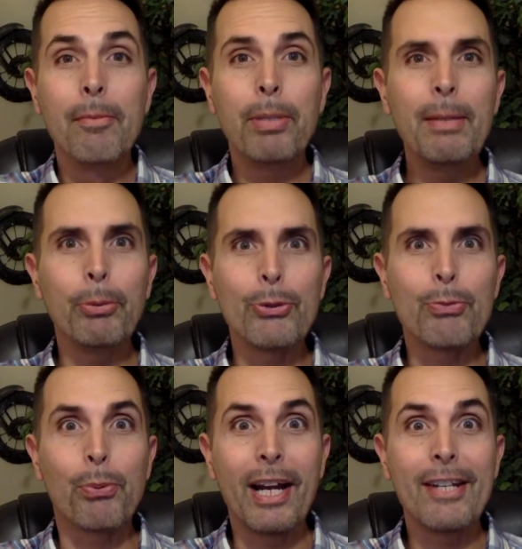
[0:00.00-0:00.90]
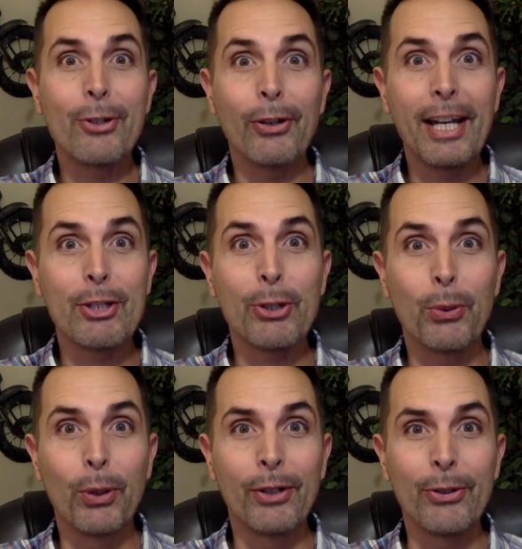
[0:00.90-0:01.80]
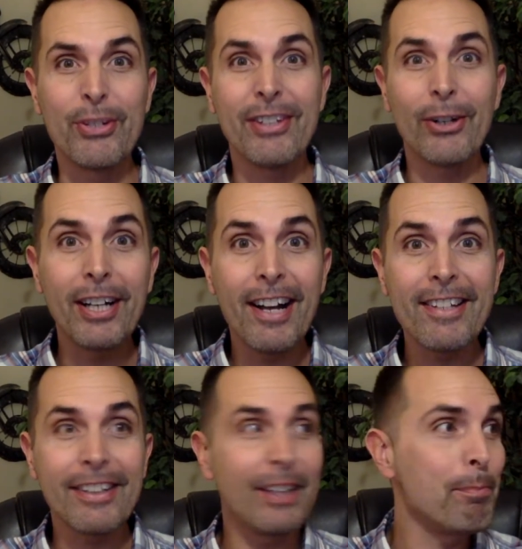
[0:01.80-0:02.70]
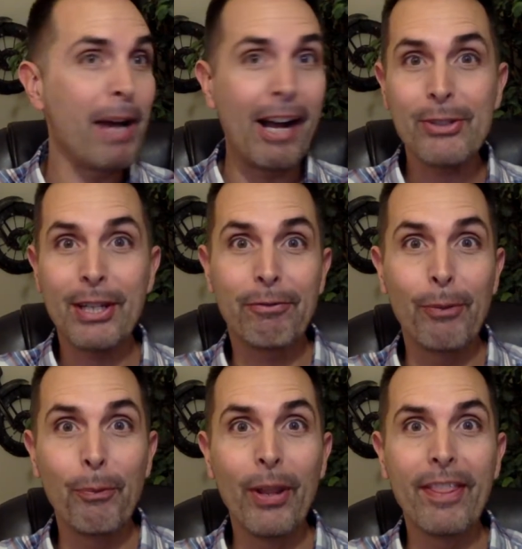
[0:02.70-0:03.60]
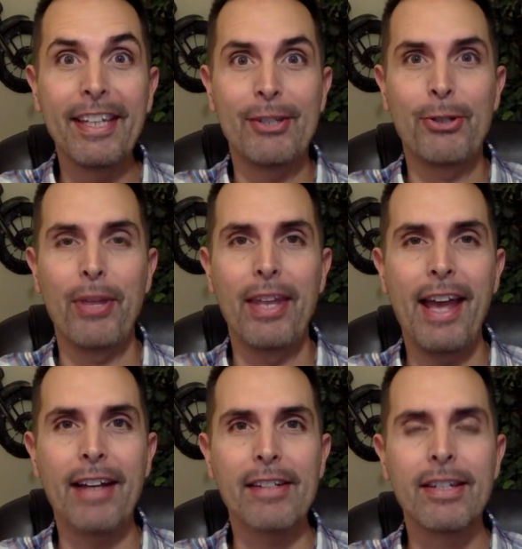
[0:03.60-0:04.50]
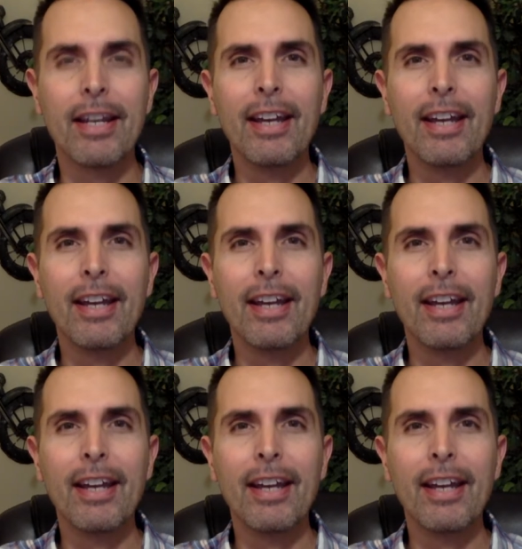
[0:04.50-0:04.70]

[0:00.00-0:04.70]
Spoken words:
People's brains are like squirrels. They're constantly bouncing from one thing to the next.